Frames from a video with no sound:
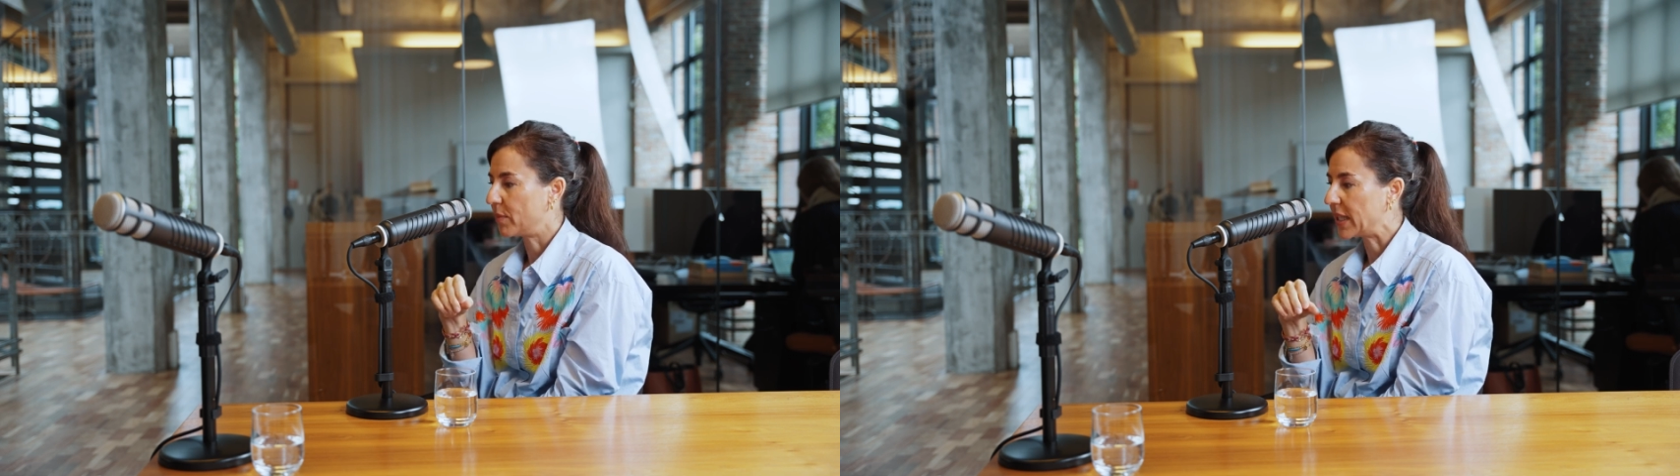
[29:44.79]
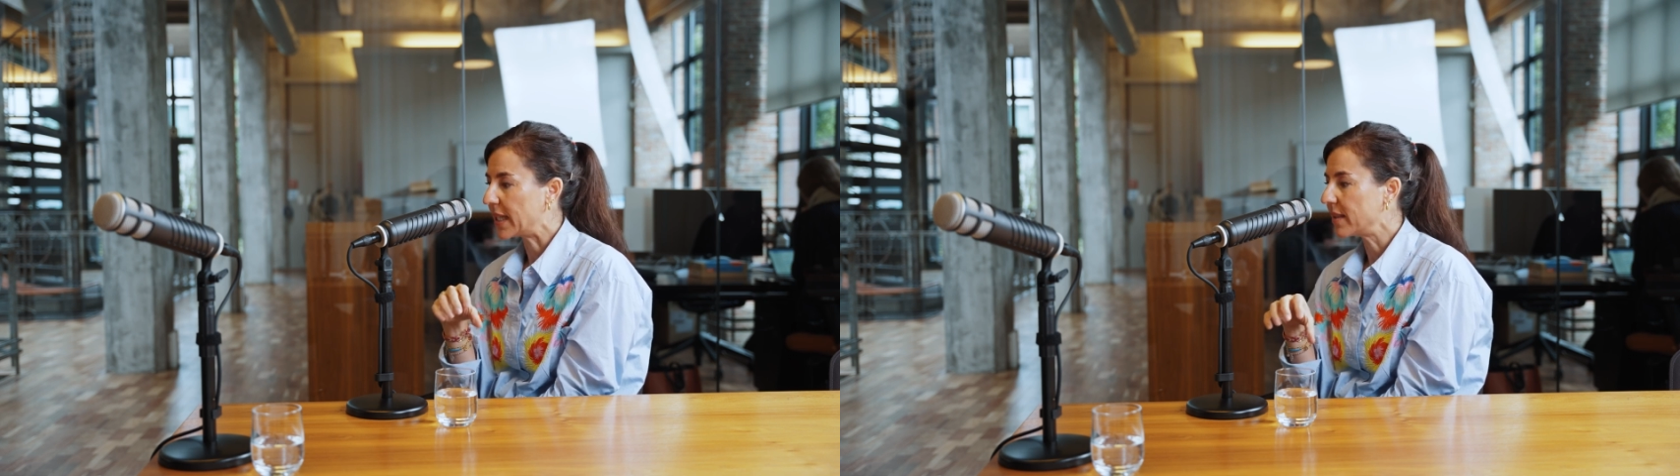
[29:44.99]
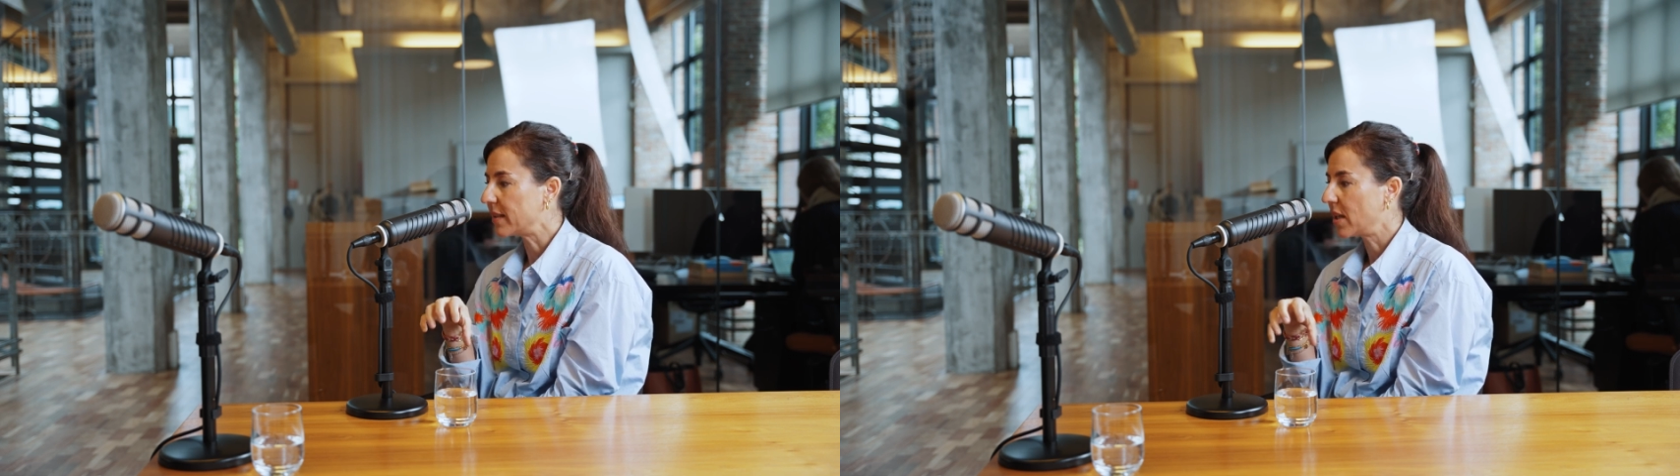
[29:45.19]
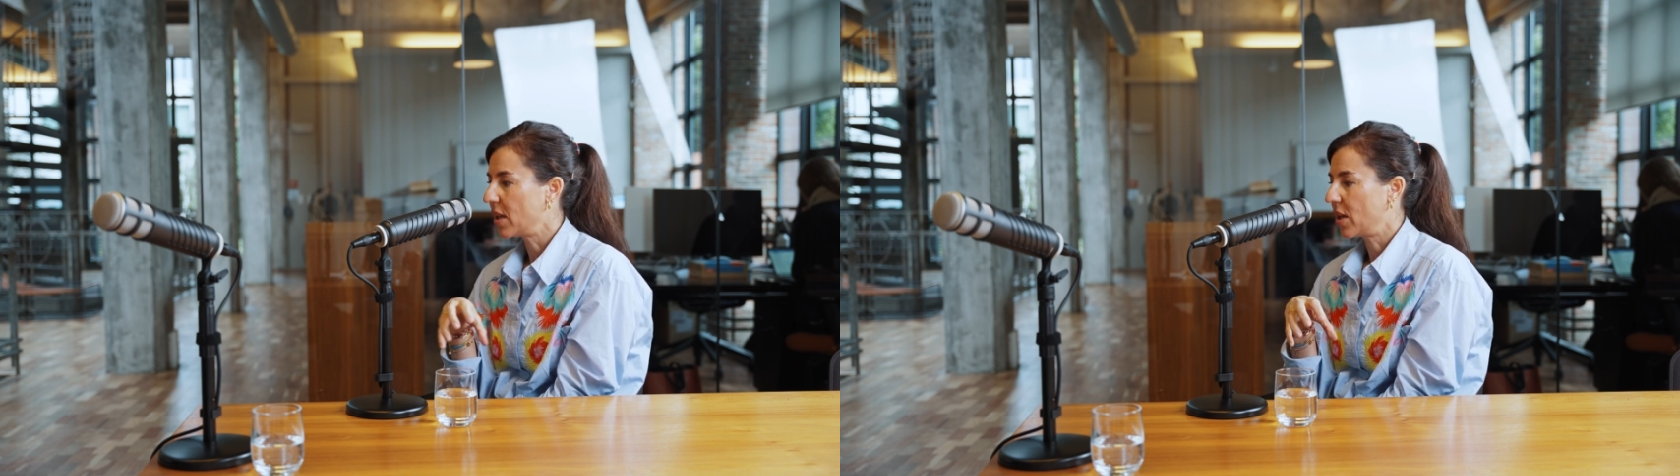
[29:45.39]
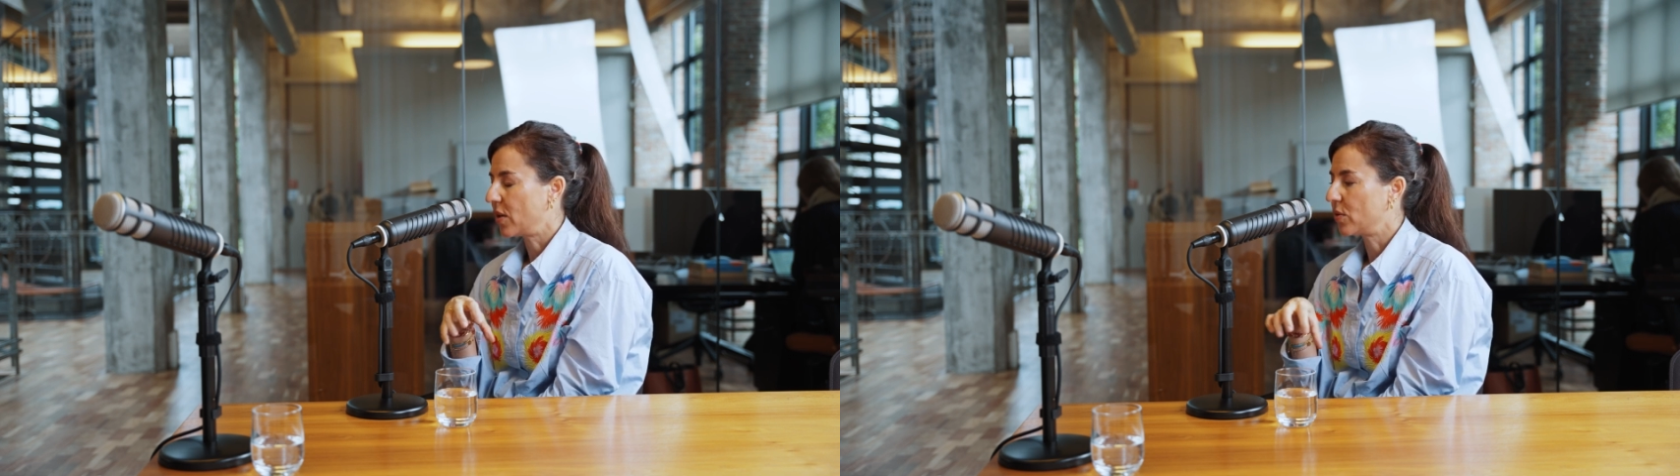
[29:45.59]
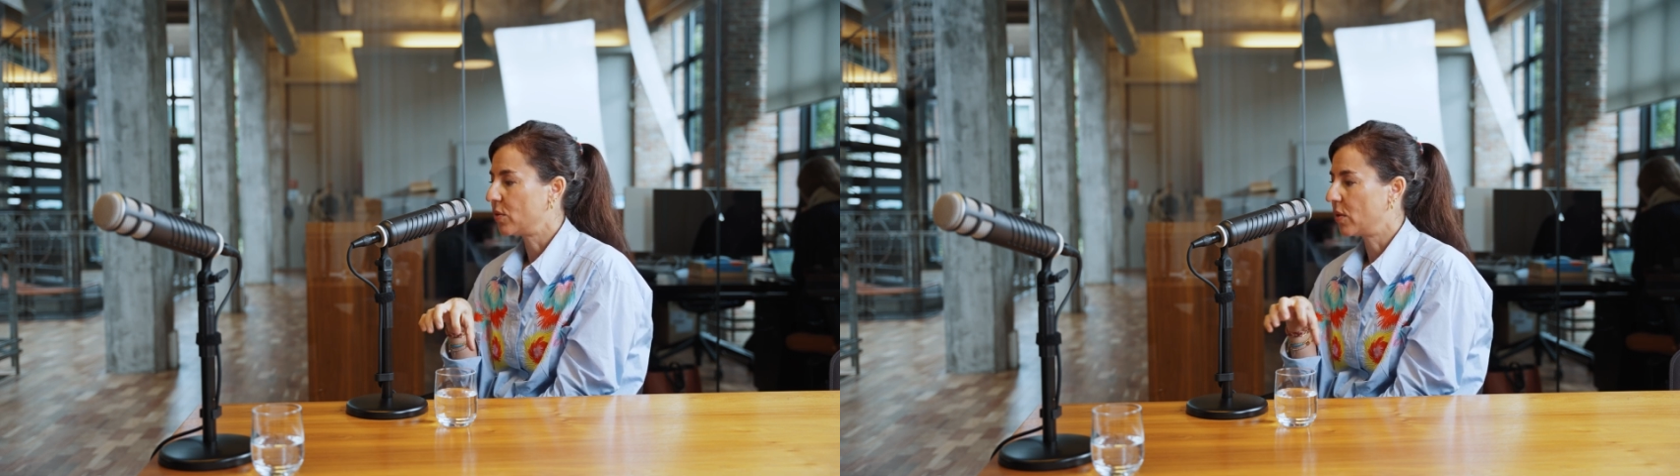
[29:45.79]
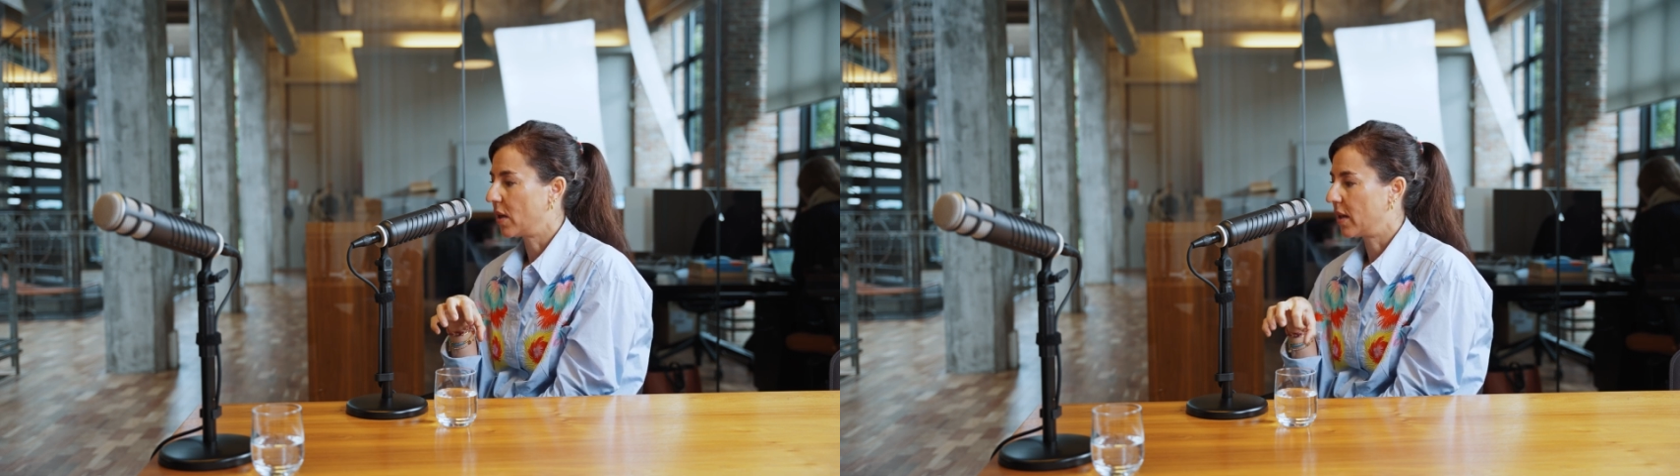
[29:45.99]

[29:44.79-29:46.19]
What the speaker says: Bien, who